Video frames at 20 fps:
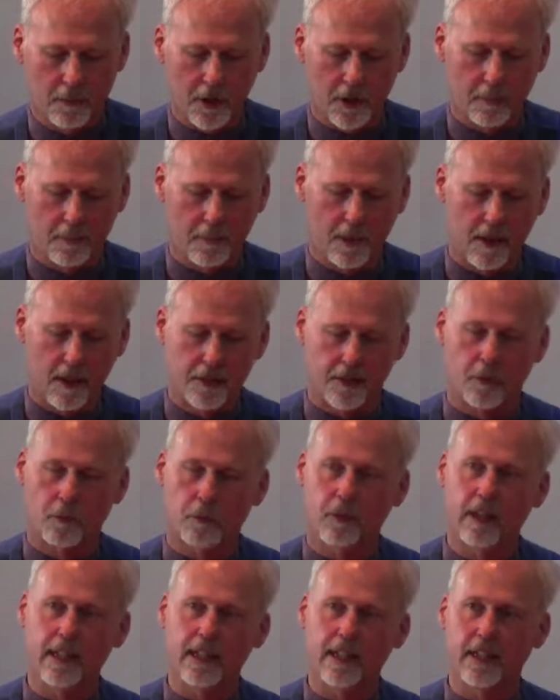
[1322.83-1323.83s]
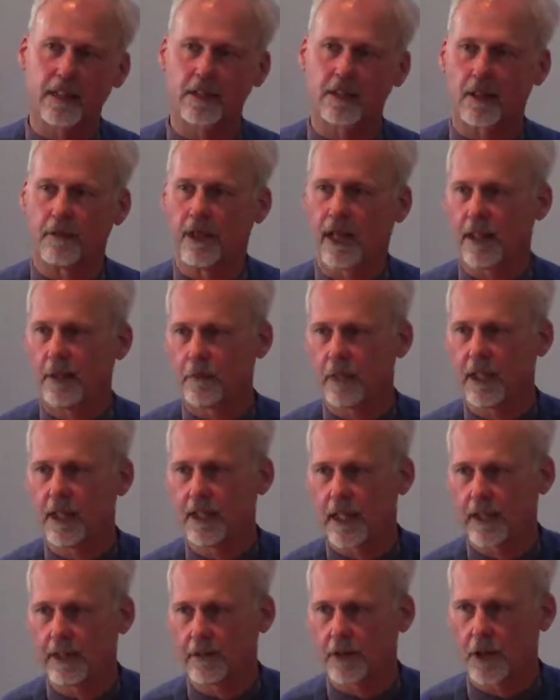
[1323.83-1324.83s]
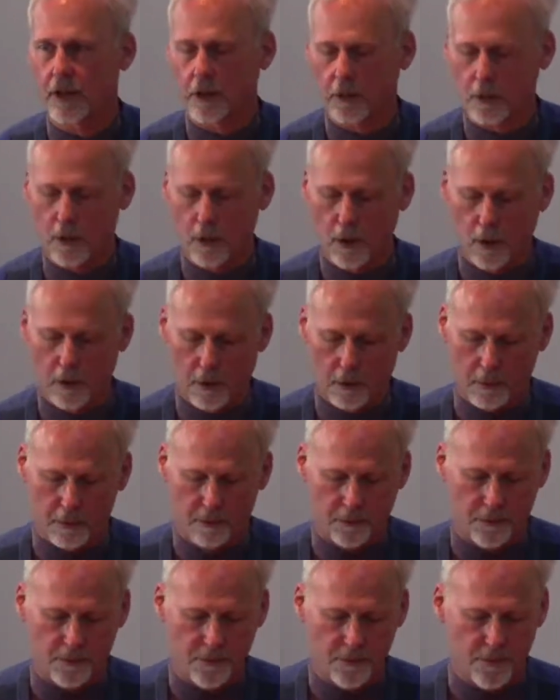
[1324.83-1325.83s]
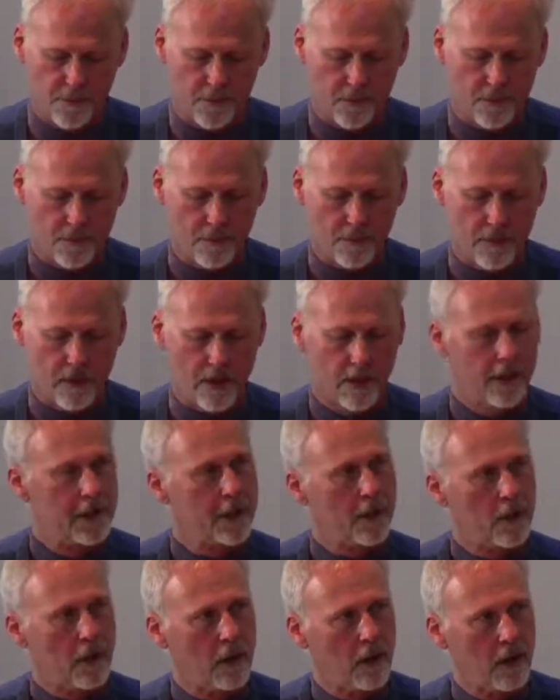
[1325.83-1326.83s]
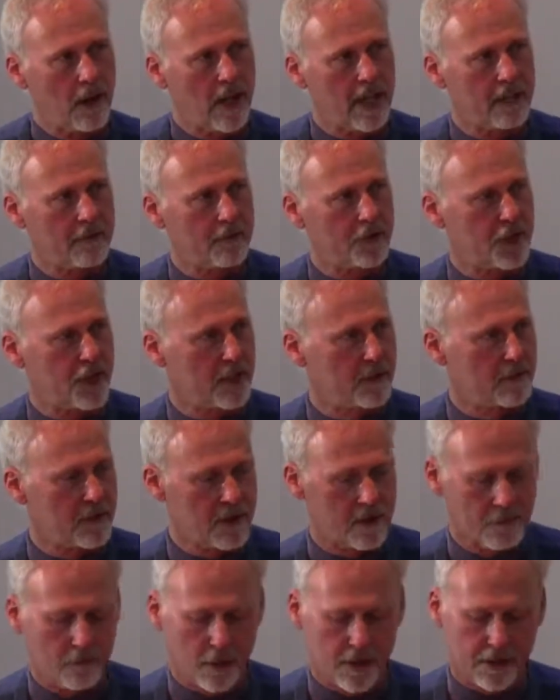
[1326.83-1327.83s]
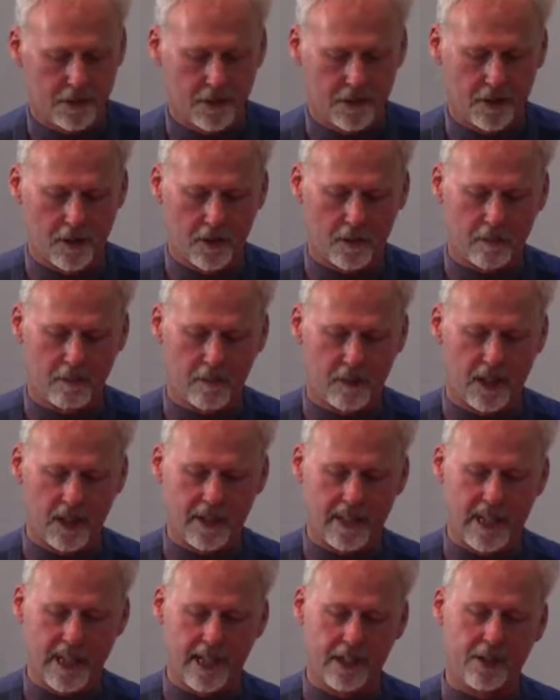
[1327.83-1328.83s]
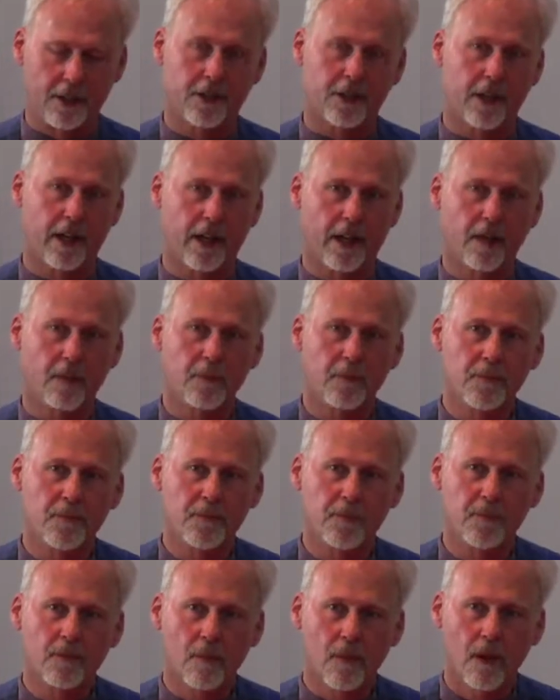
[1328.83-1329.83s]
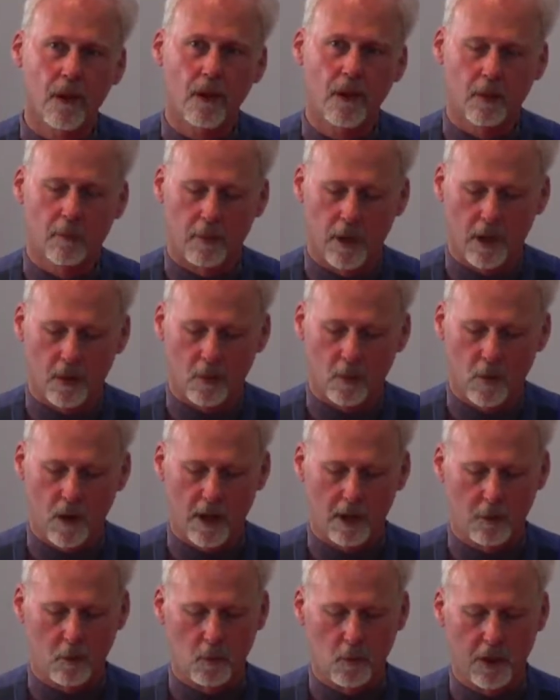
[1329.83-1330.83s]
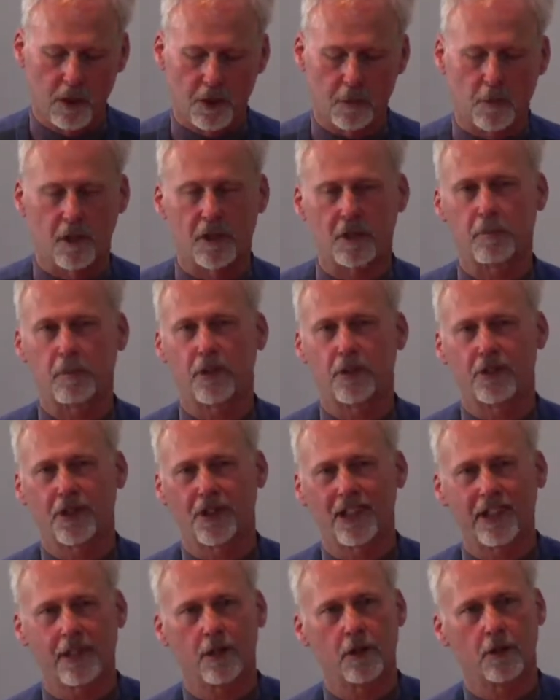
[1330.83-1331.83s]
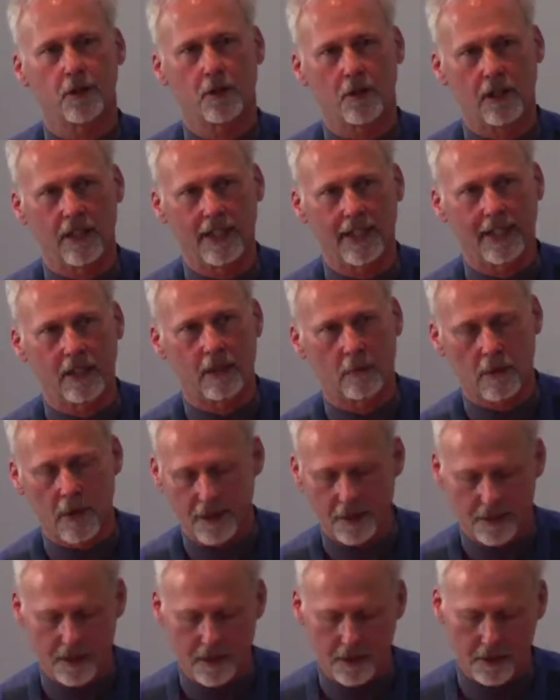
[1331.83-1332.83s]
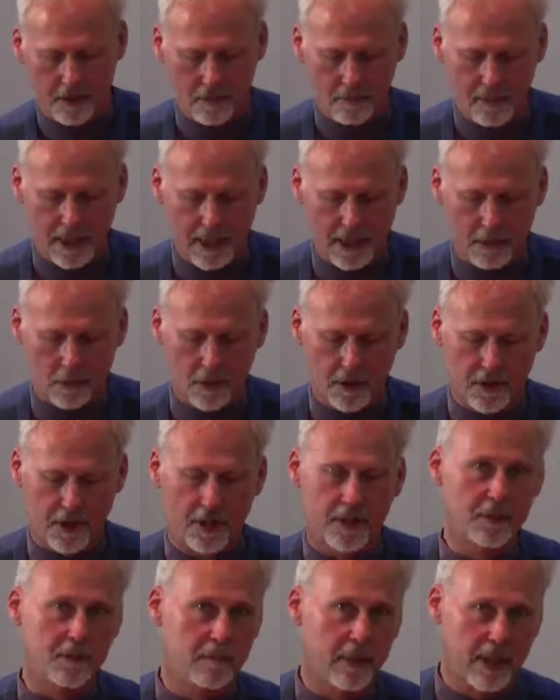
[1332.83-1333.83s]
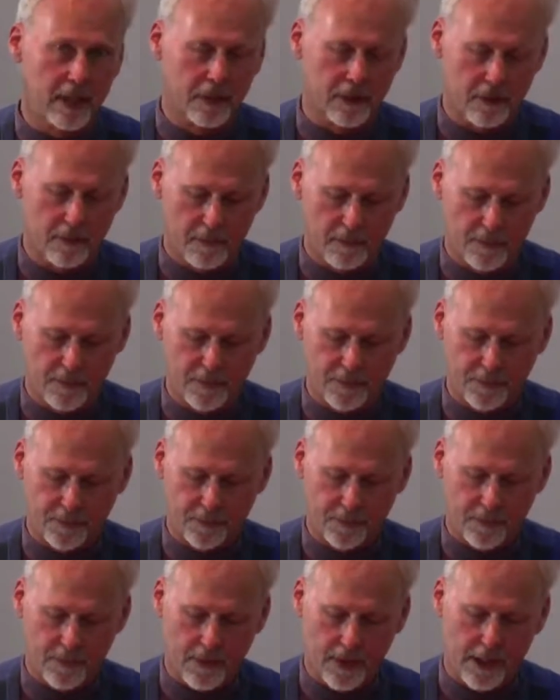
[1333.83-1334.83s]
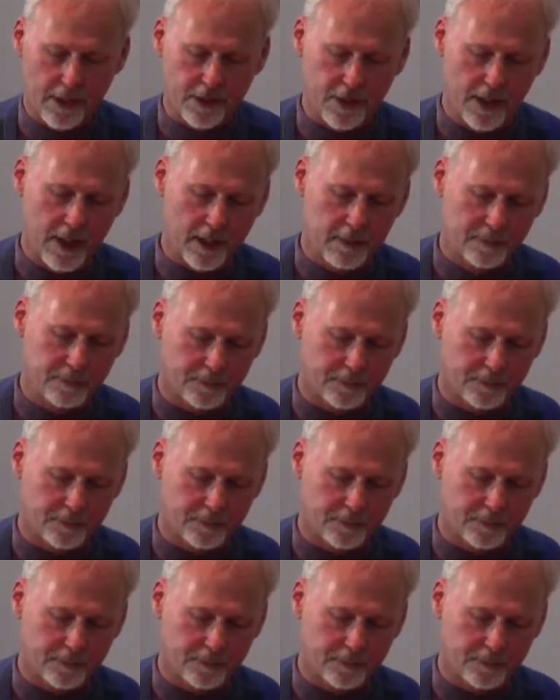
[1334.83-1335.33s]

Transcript: upon the readings of Henry David Thoreau. There are a lot of gems of wisdom contained in there, but one which was particularly arresting to me was this bit. He said,